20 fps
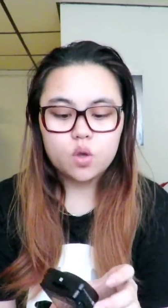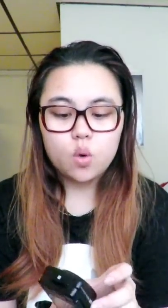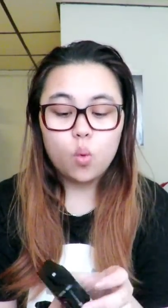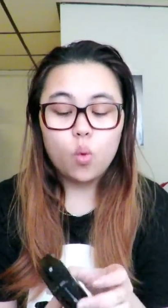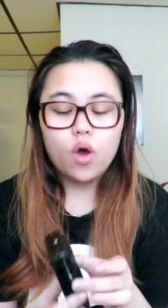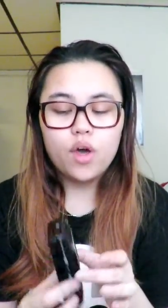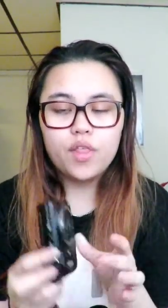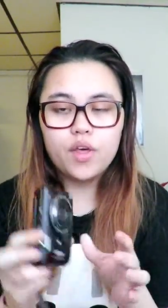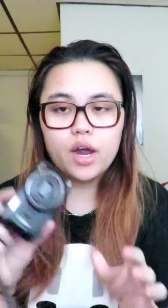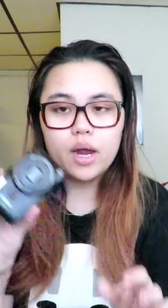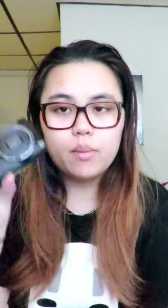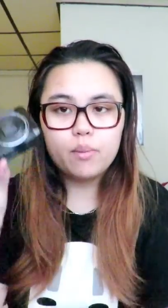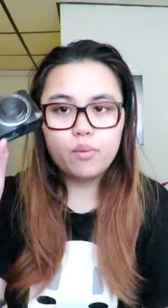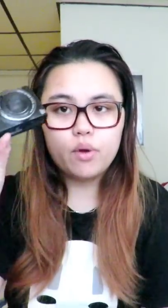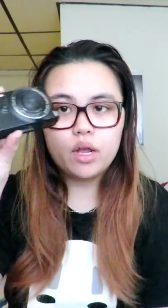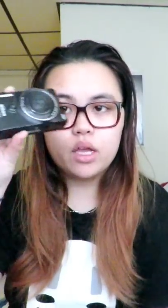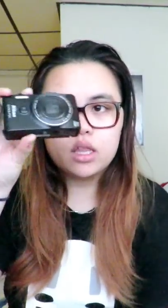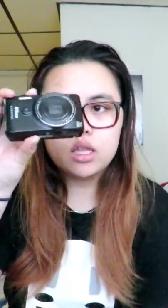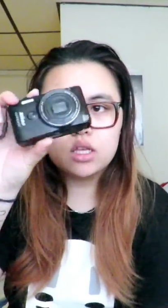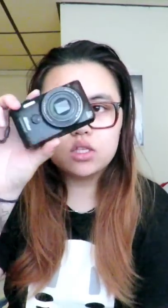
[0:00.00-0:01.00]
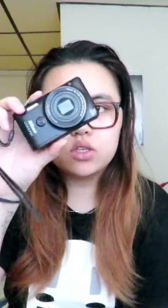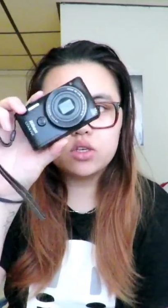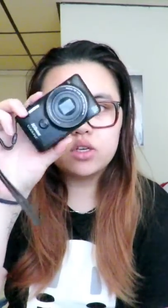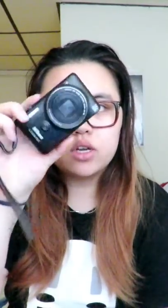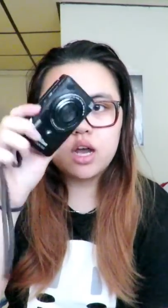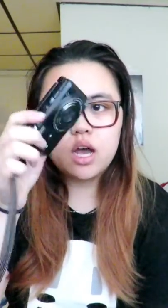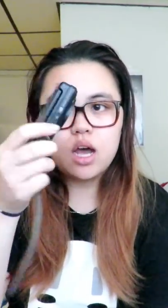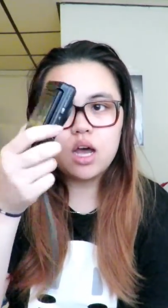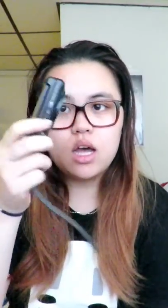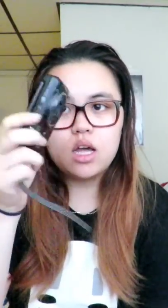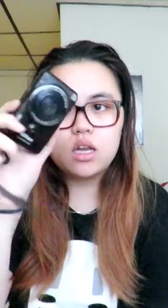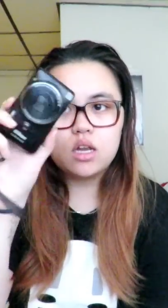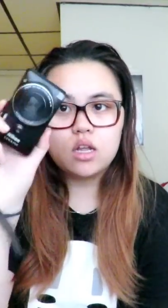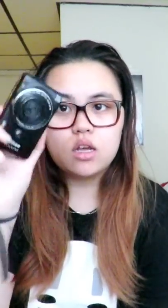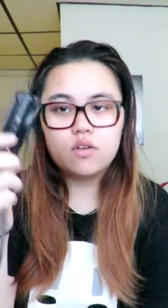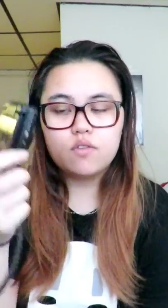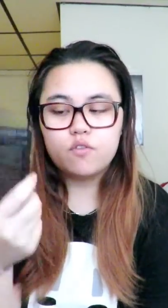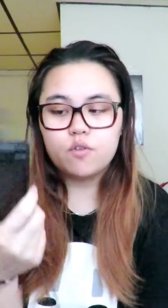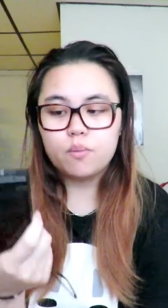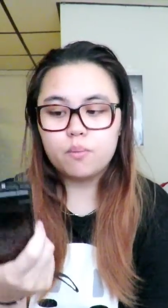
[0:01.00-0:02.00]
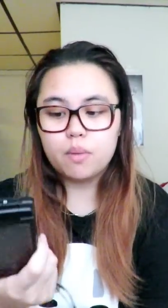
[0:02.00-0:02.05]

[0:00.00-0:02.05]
Whether I bring this or not, for